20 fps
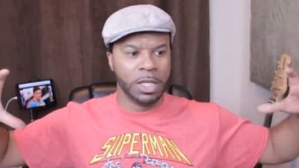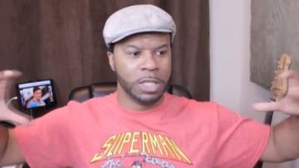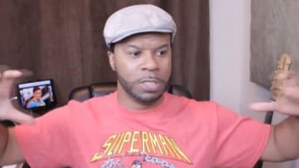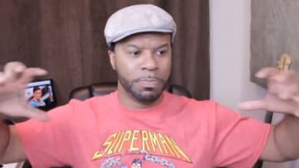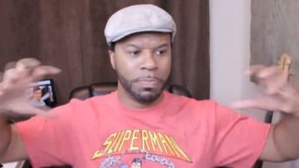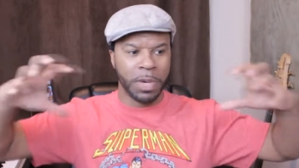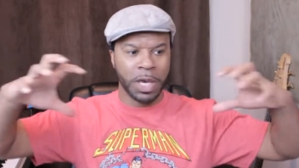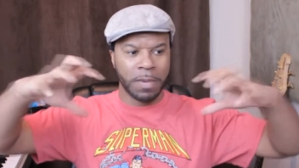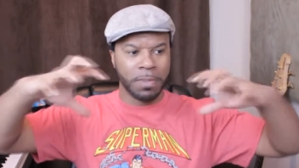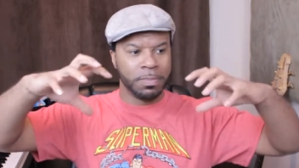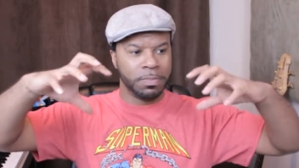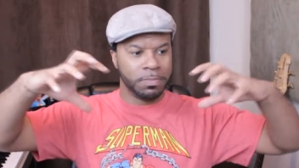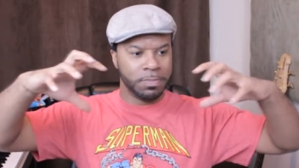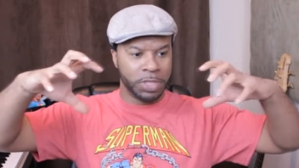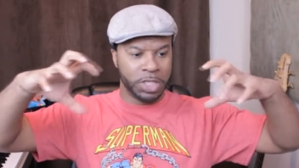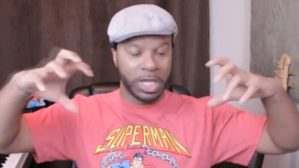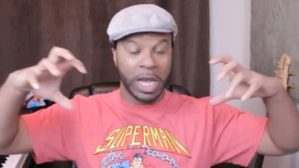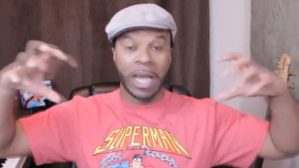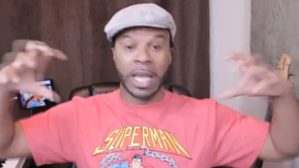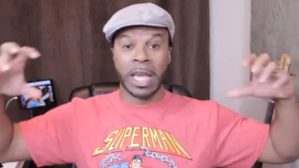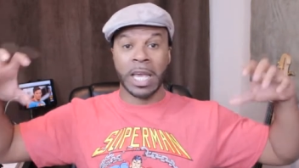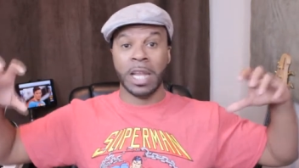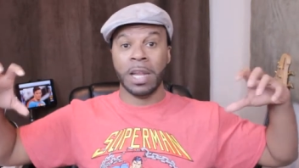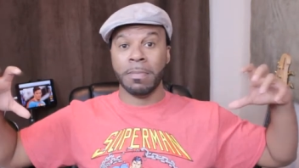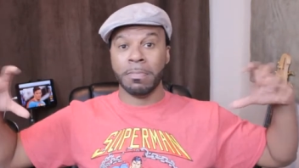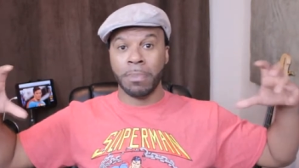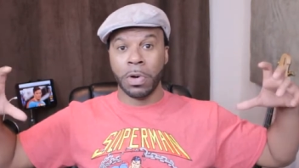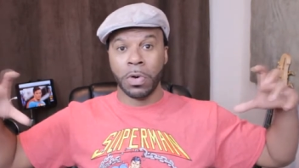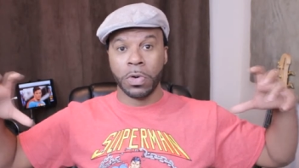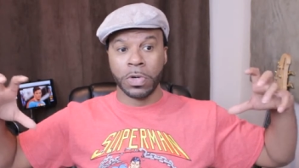these big
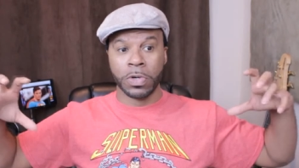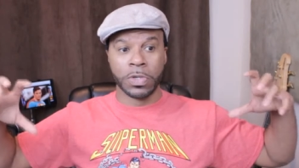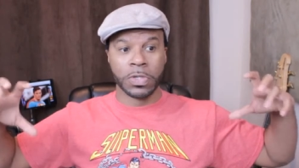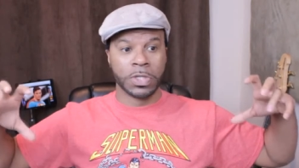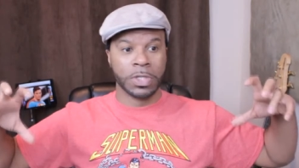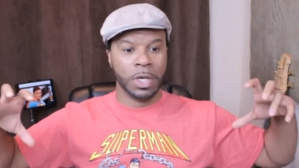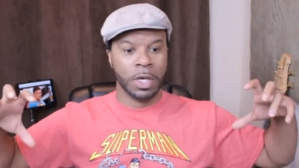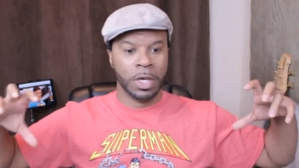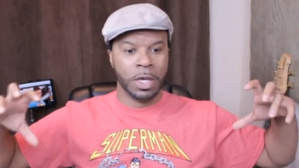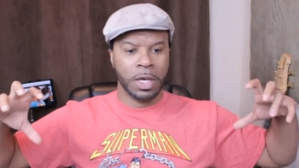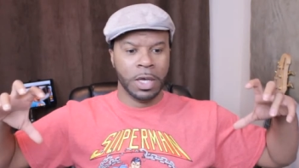gigantic boulders,